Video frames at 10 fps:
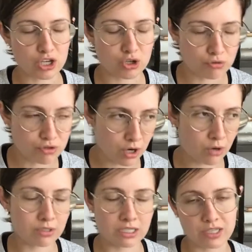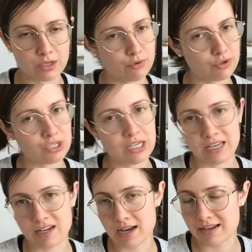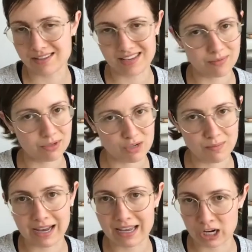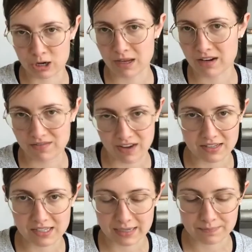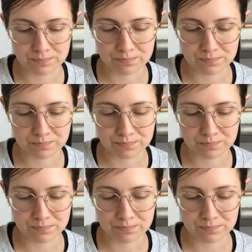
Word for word: You don't need the routine established by intermittent fasting.